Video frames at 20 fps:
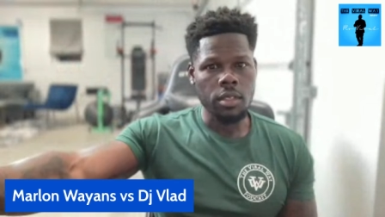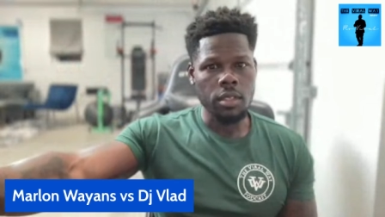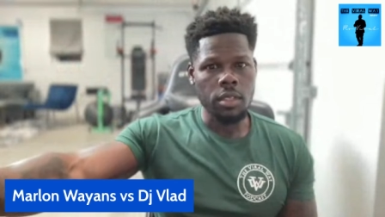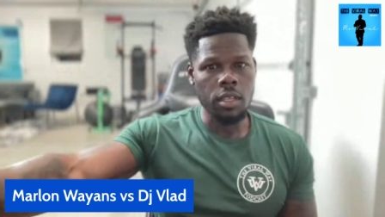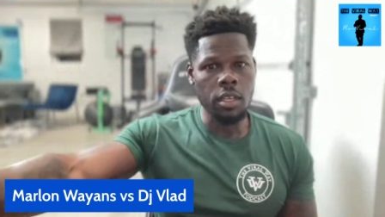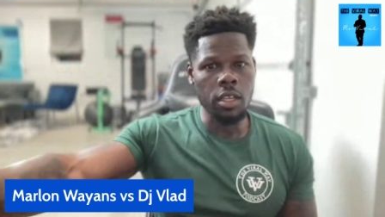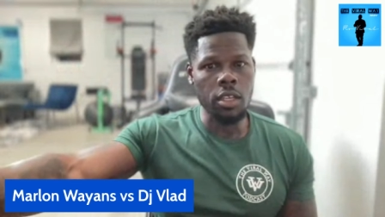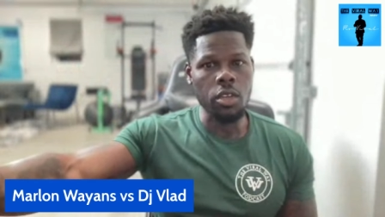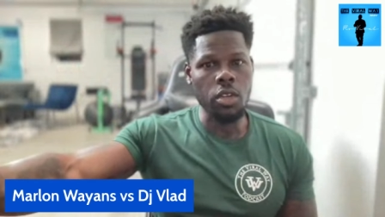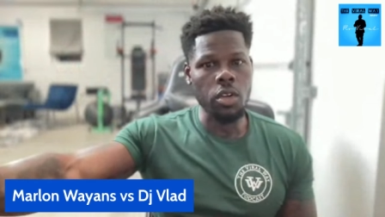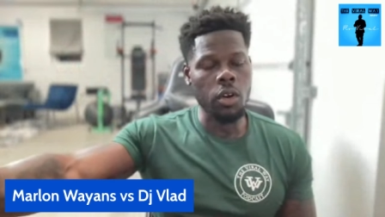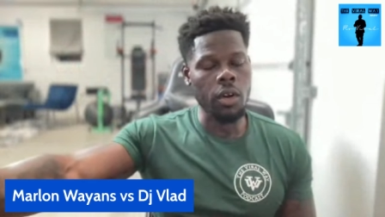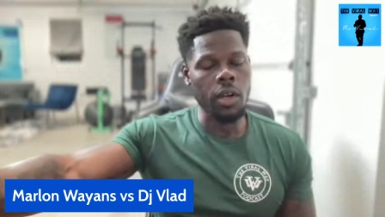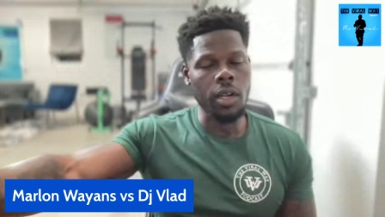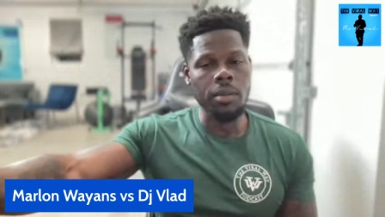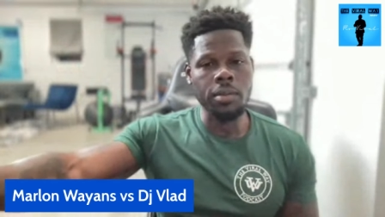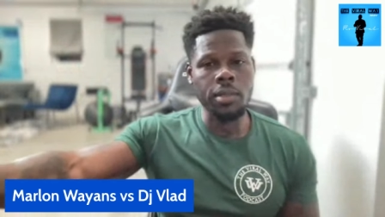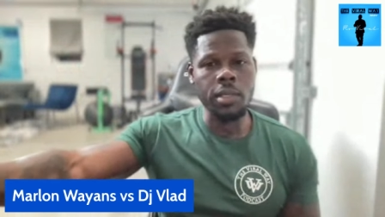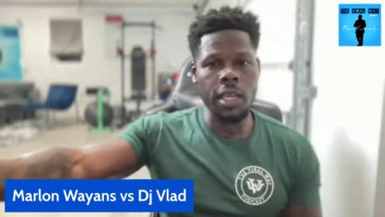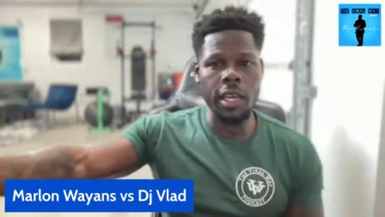You know what
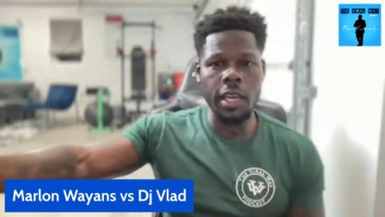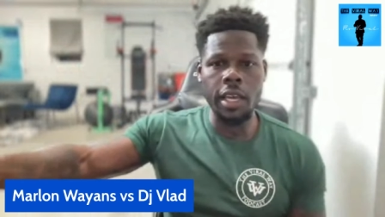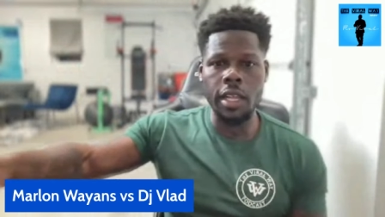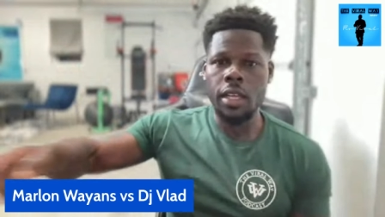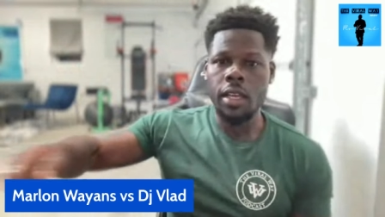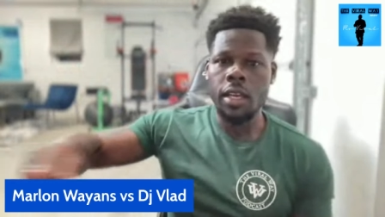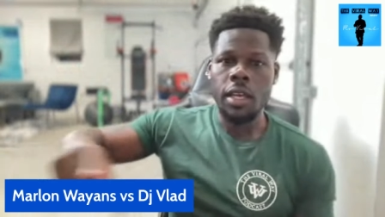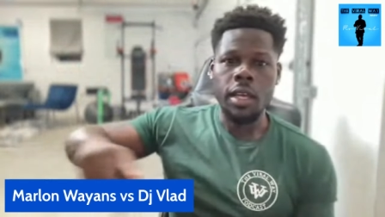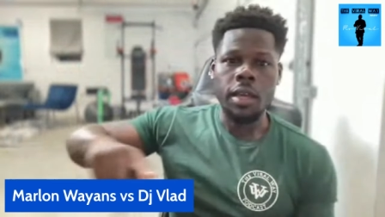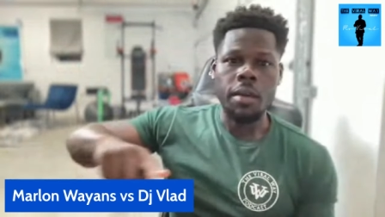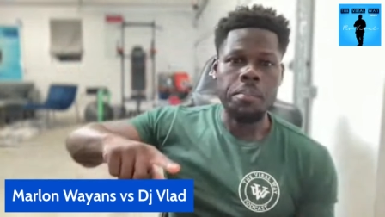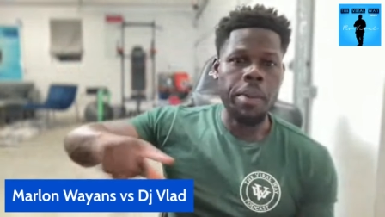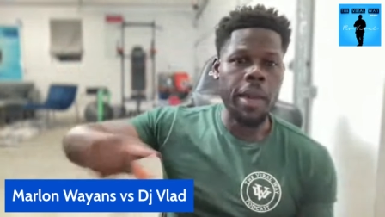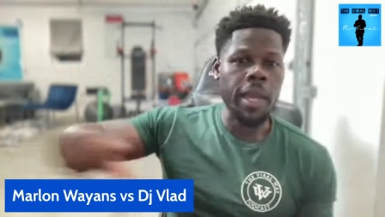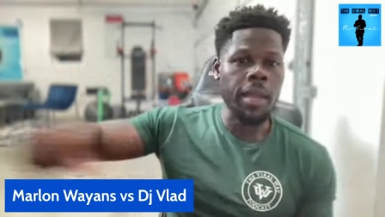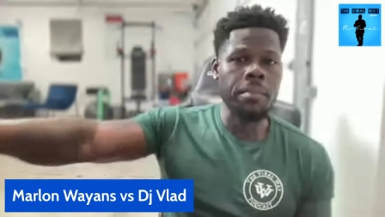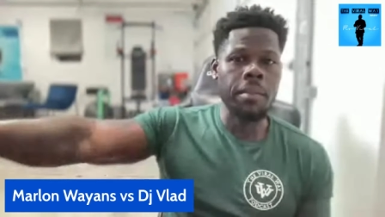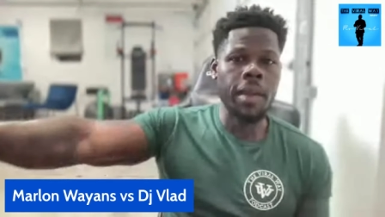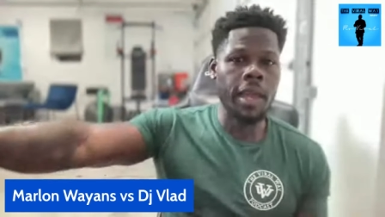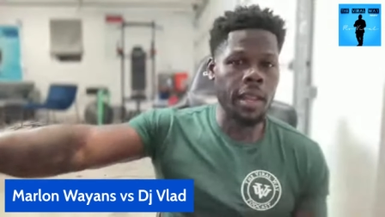I'm saying?
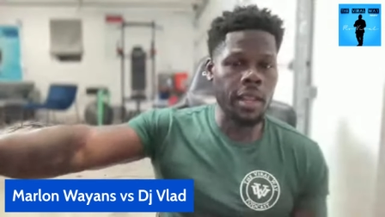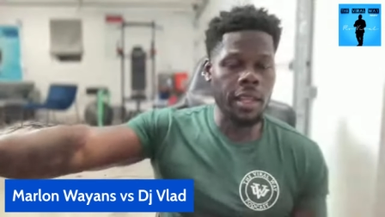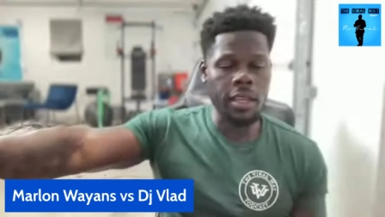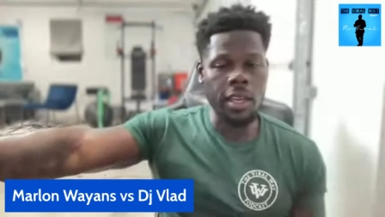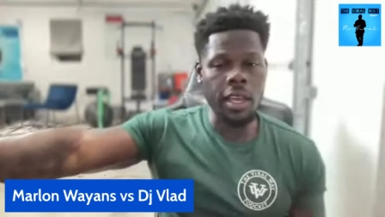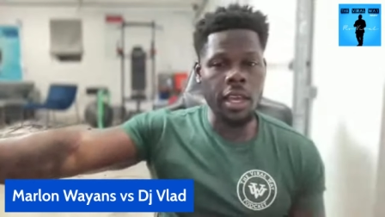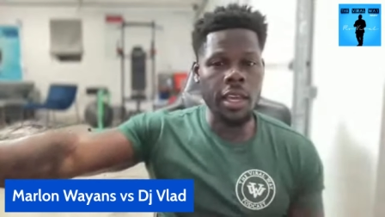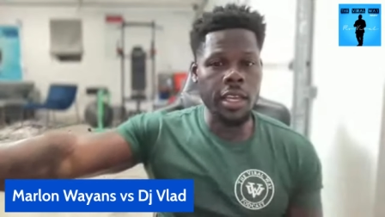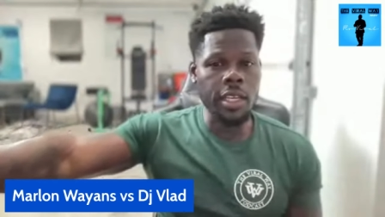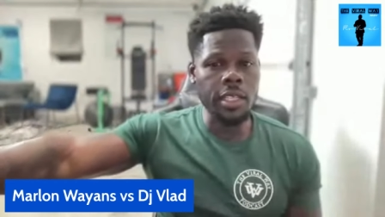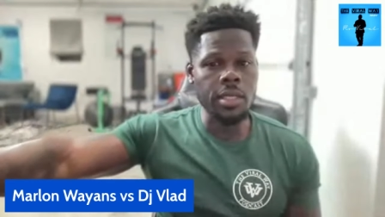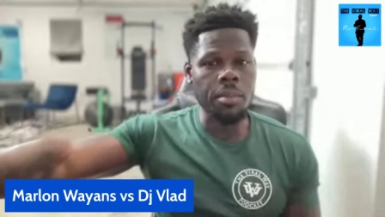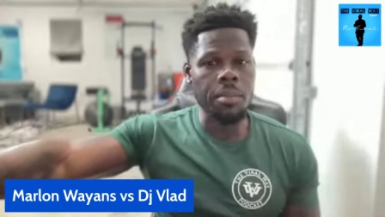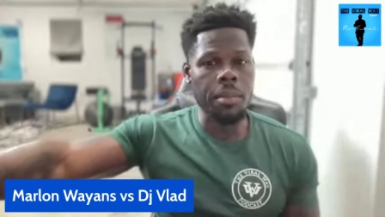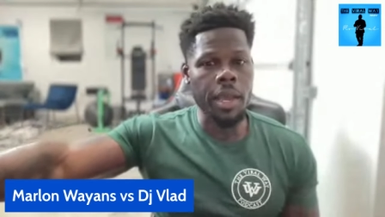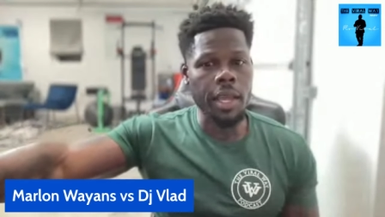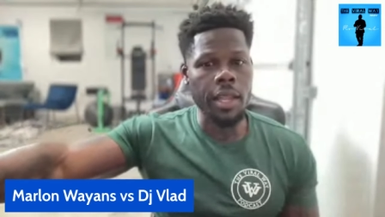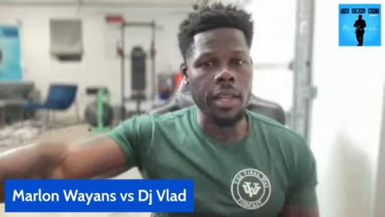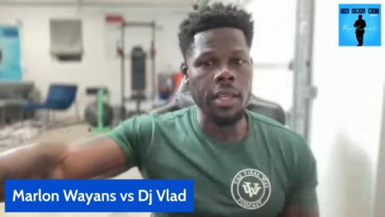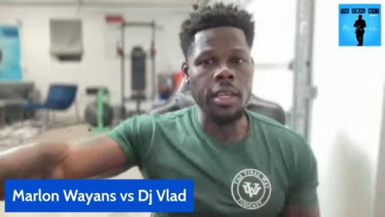Peyton Manning, yeah, he's a
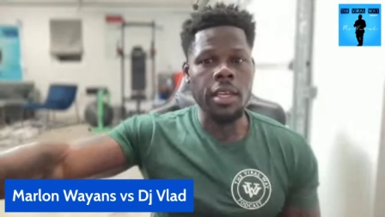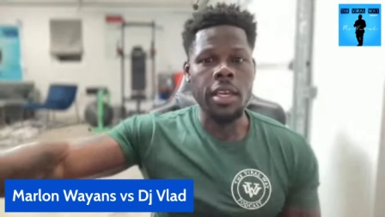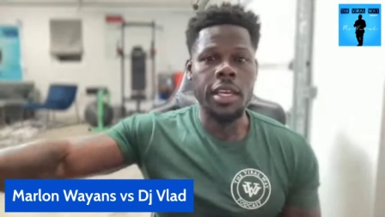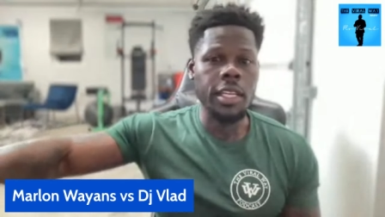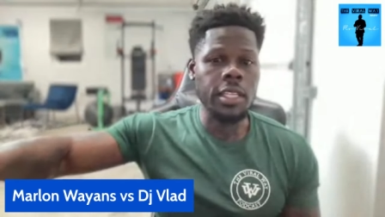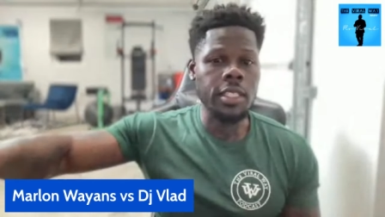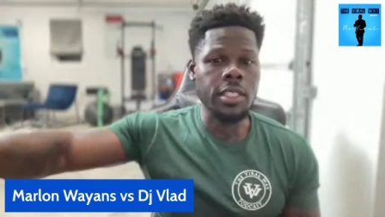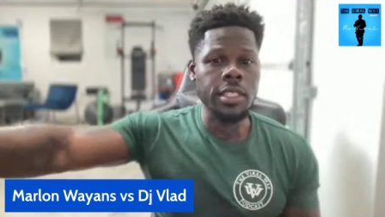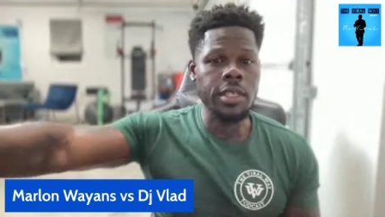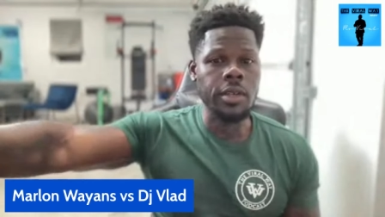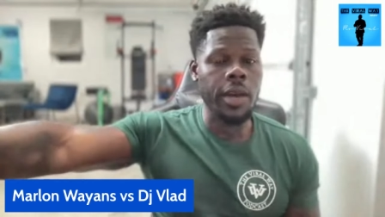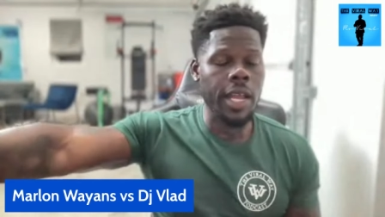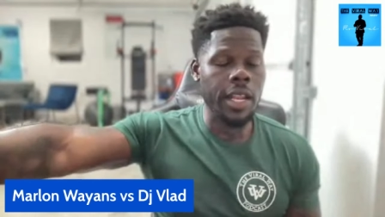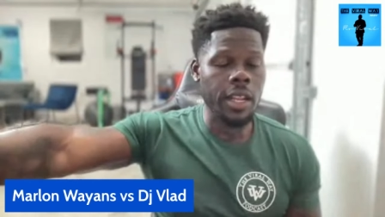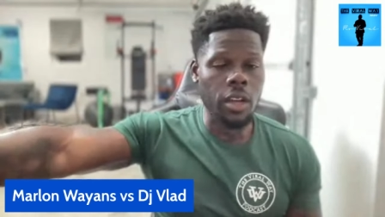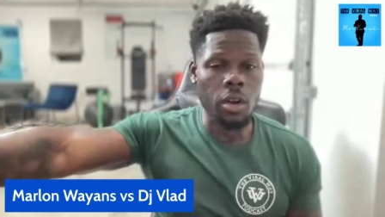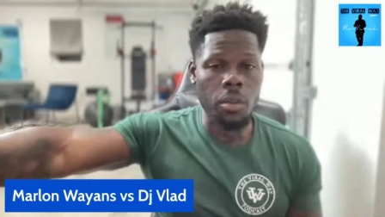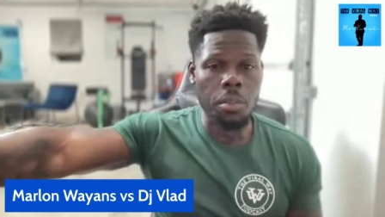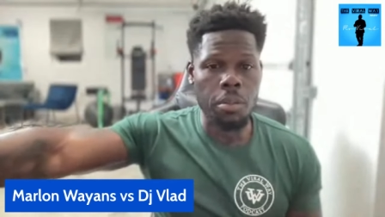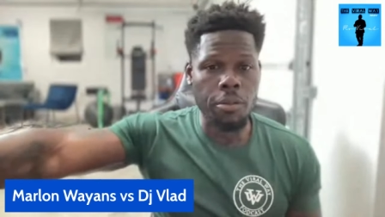Manning. He still had to
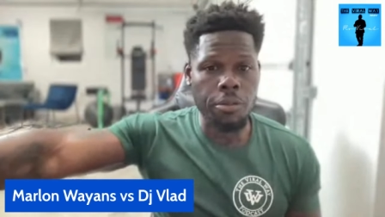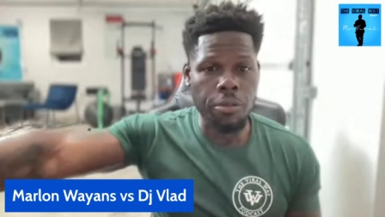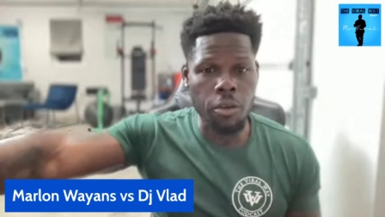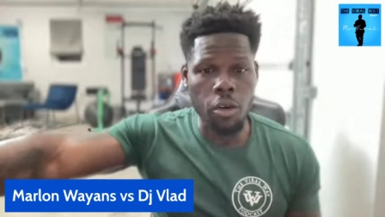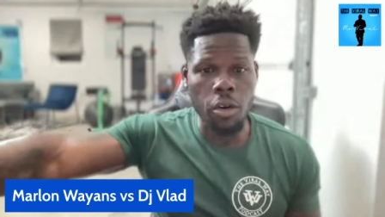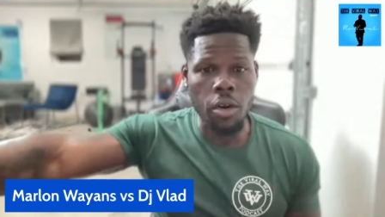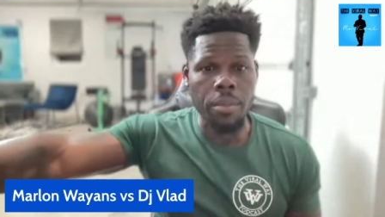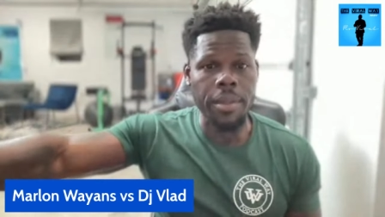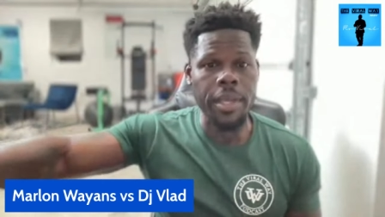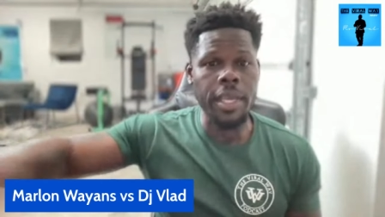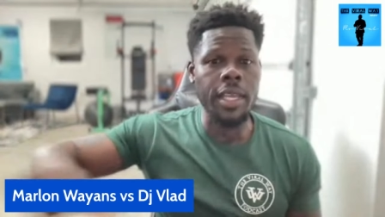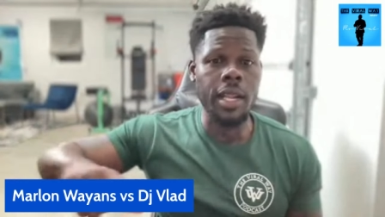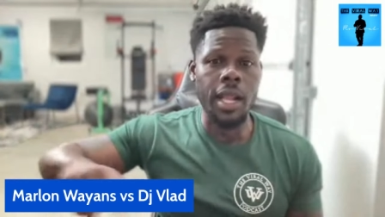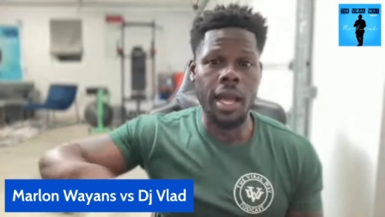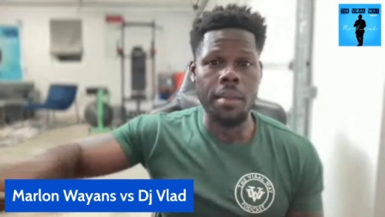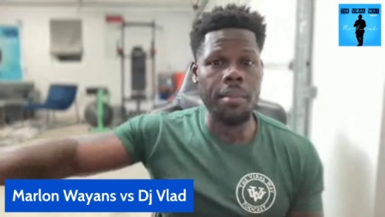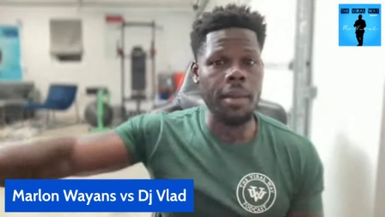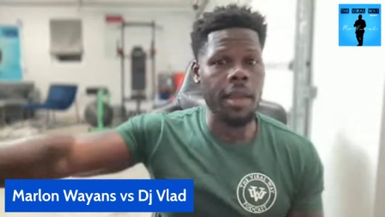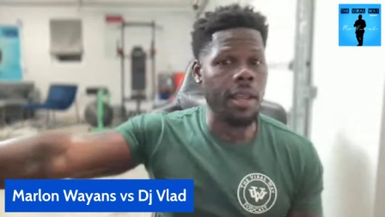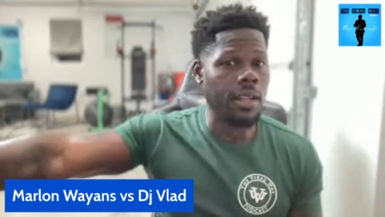go perform. Eli
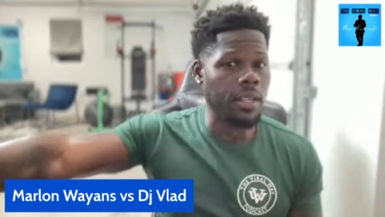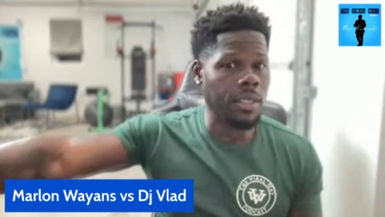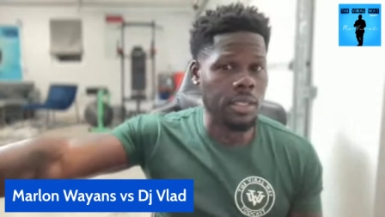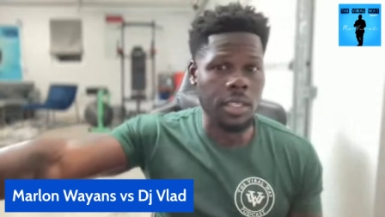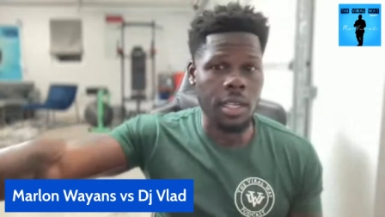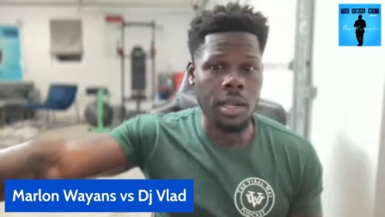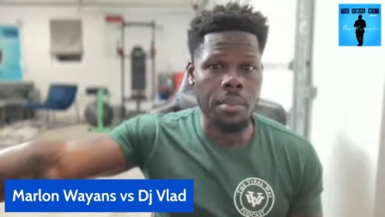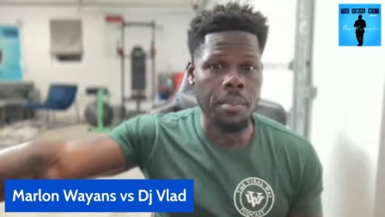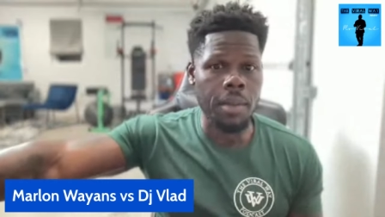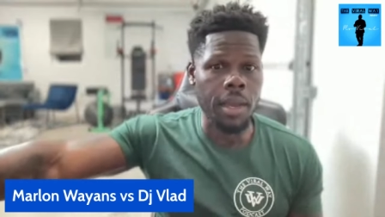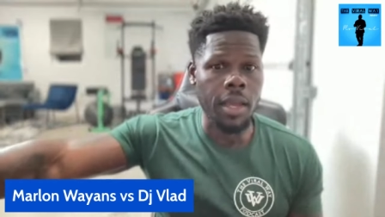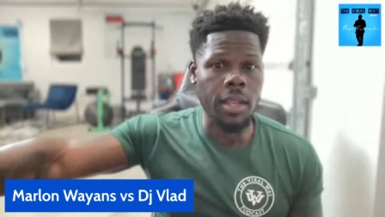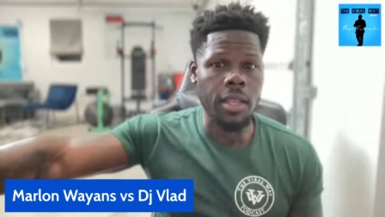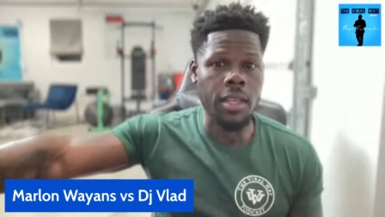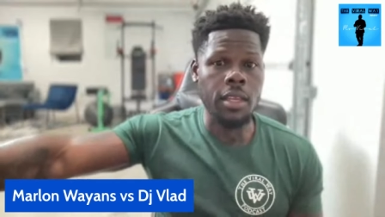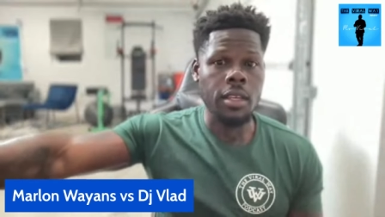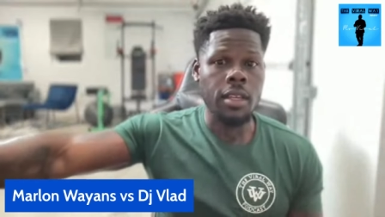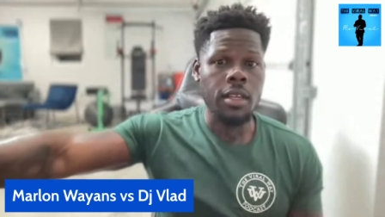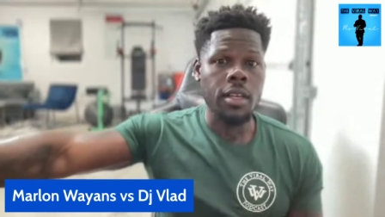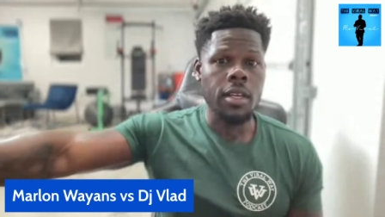Manning, still a
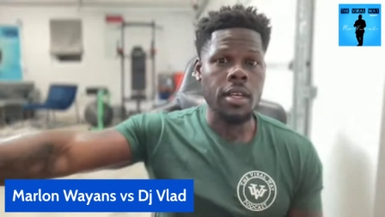Manning.